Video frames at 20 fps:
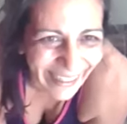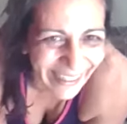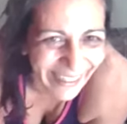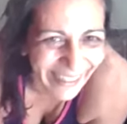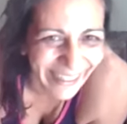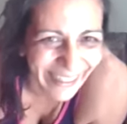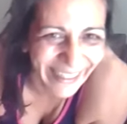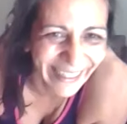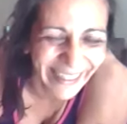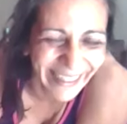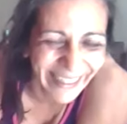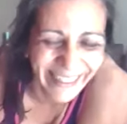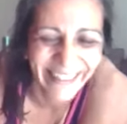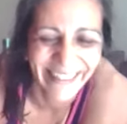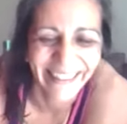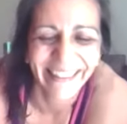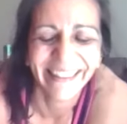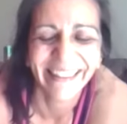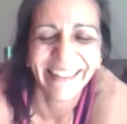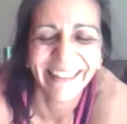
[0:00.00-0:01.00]
Amazing.
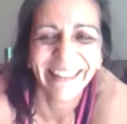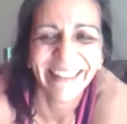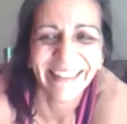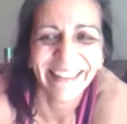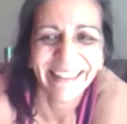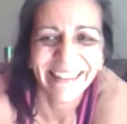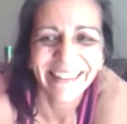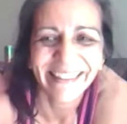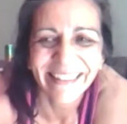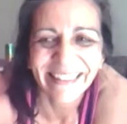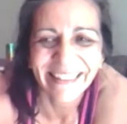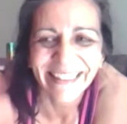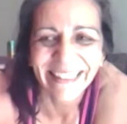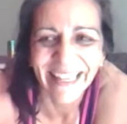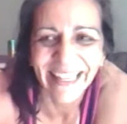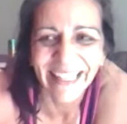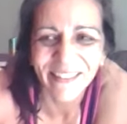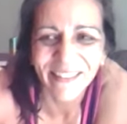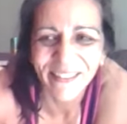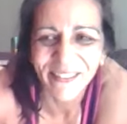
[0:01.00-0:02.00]
Awesome. See you guys
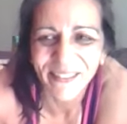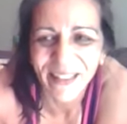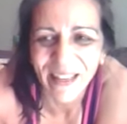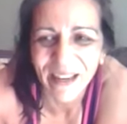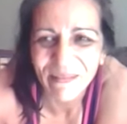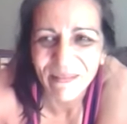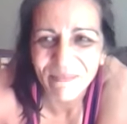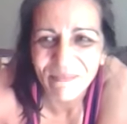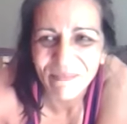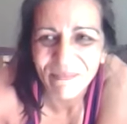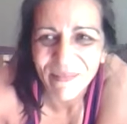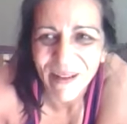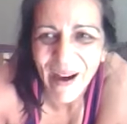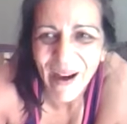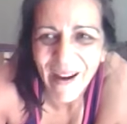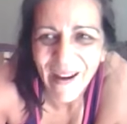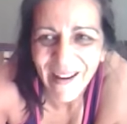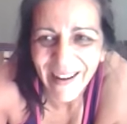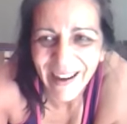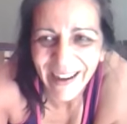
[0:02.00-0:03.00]
soon. See you all and
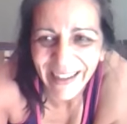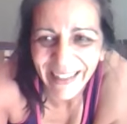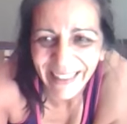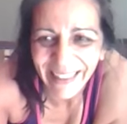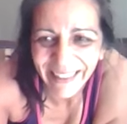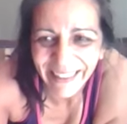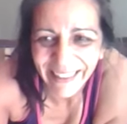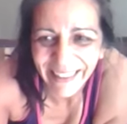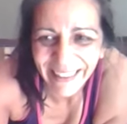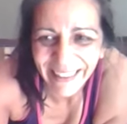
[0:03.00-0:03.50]
Bye.